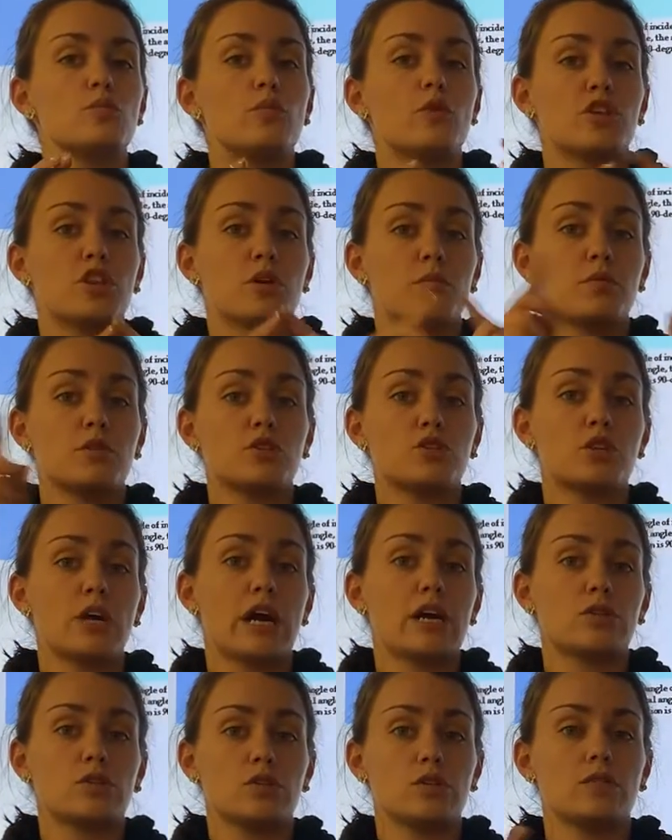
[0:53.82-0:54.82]
with a
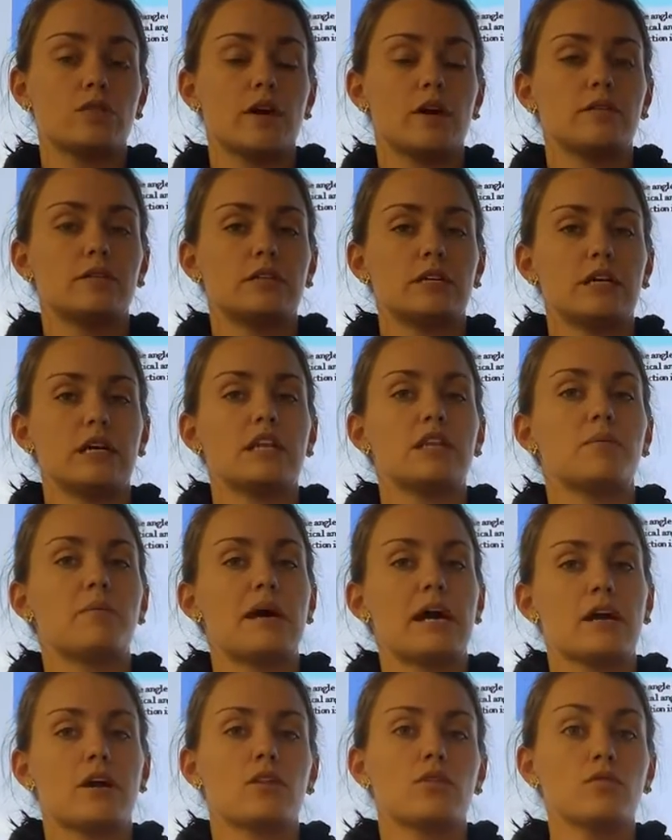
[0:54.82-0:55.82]
protractor around it in the
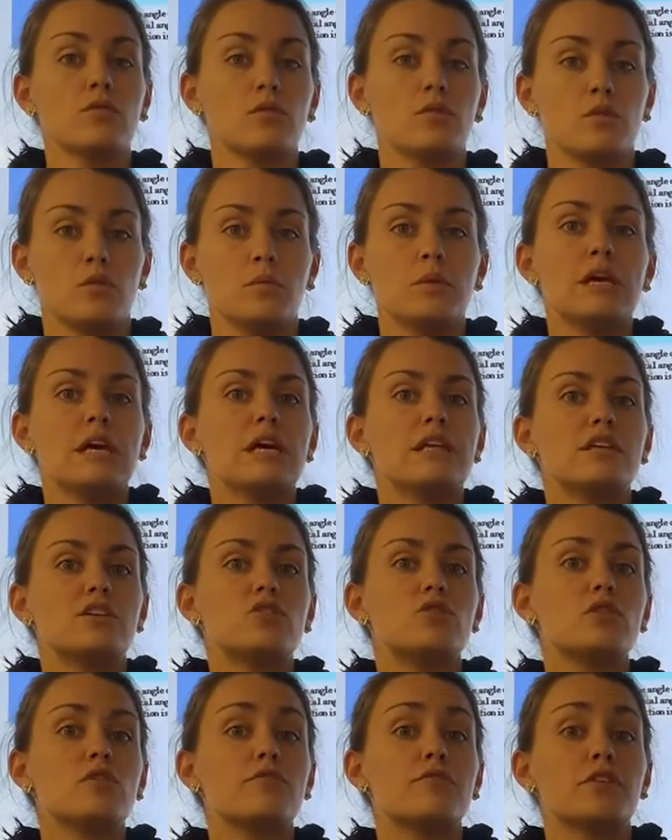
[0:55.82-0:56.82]
back of the room that
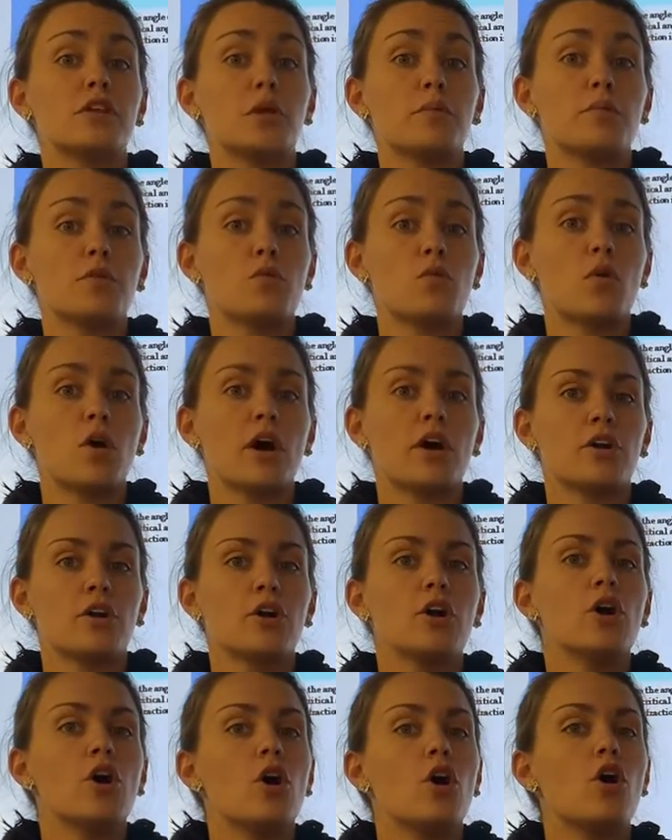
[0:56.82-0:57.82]
you can fill up with water.
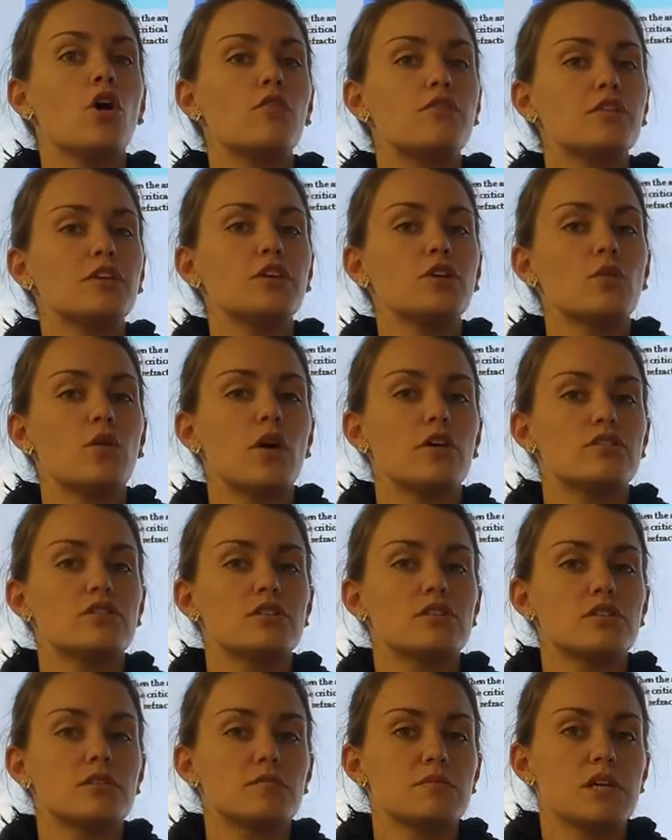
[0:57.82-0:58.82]
Hopefully you all
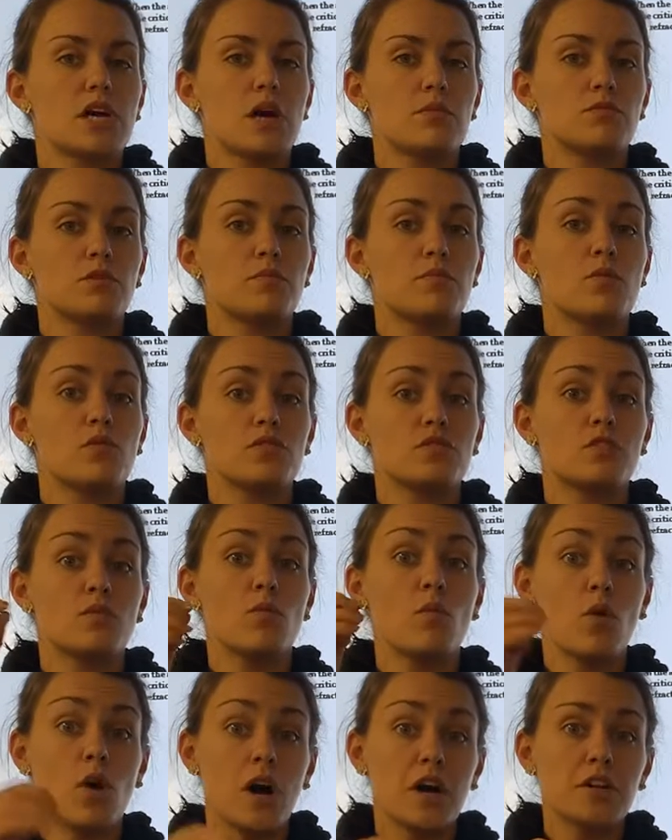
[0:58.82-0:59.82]
took some time to pour
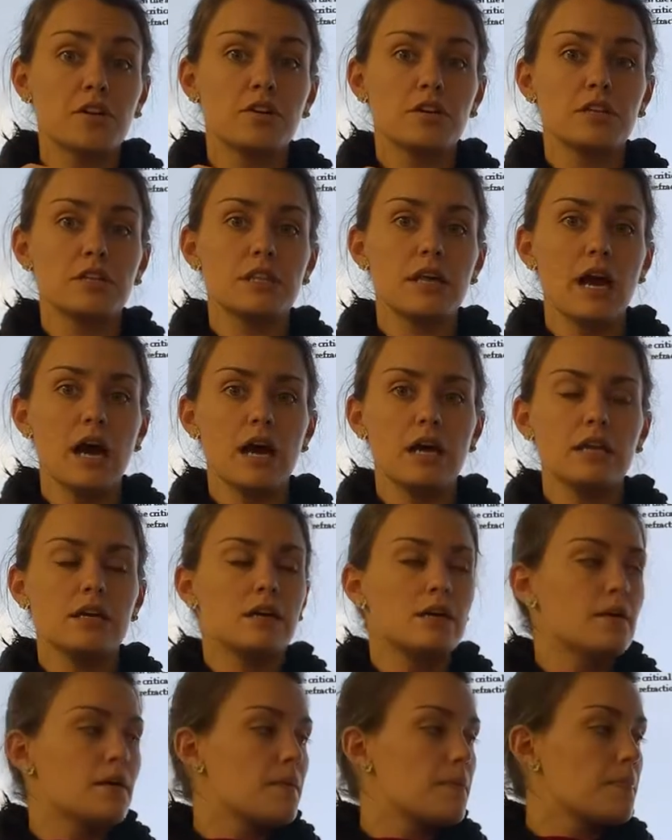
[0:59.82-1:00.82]
some water in
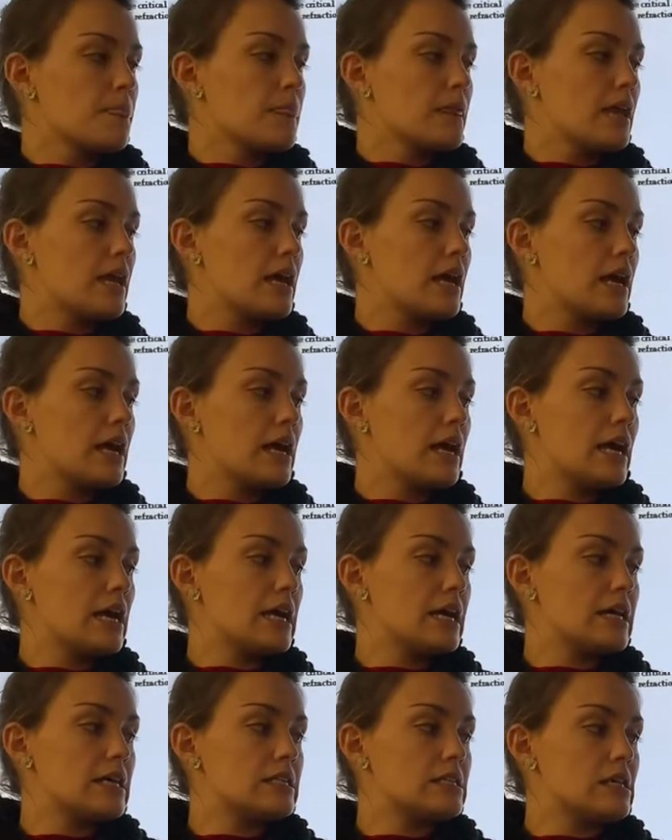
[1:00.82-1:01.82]
that
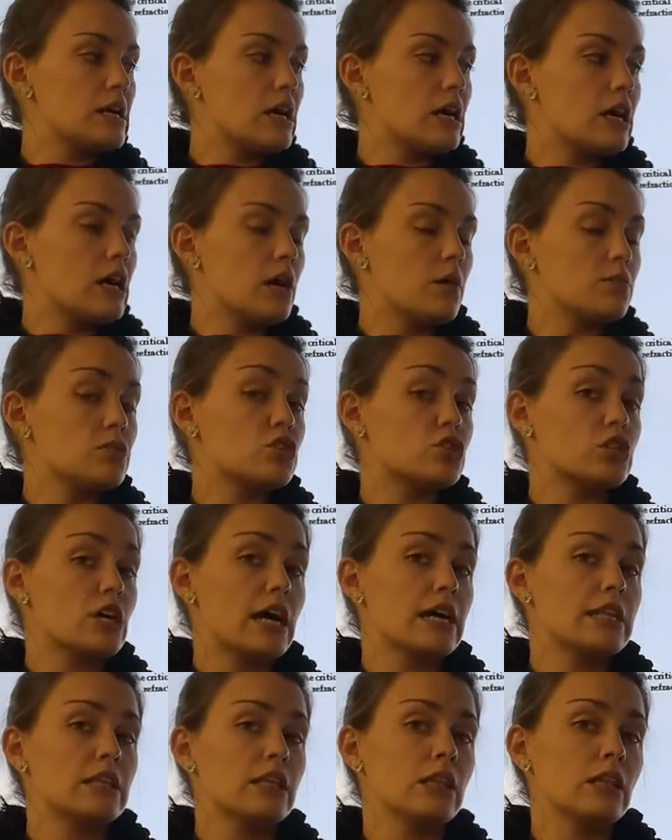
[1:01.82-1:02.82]
and
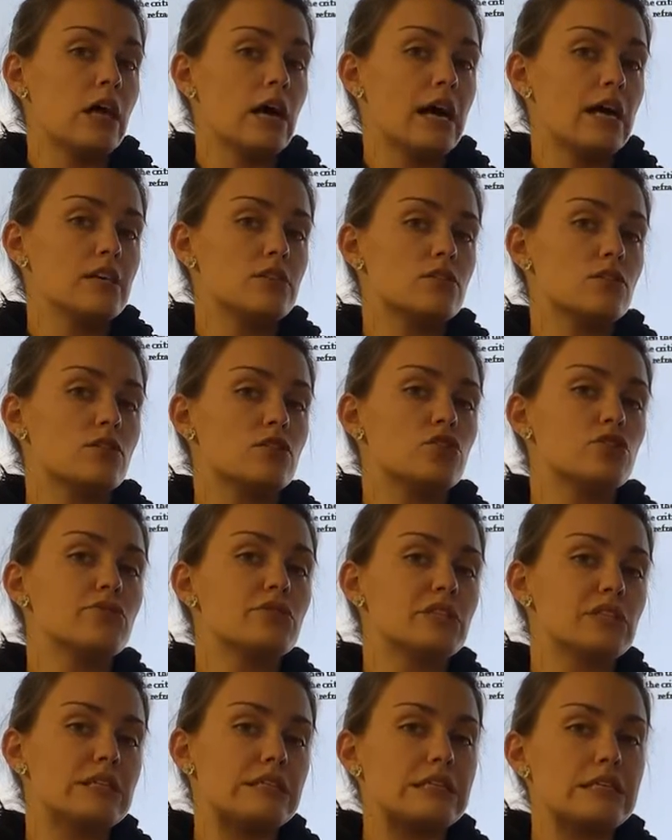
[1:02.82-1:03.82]
shine the light so that you
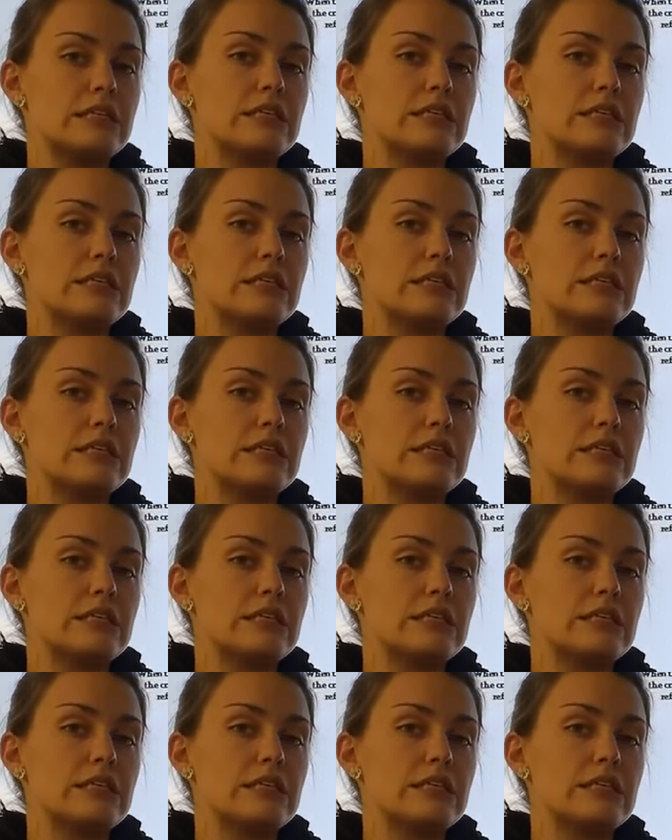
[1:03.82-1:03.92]
can see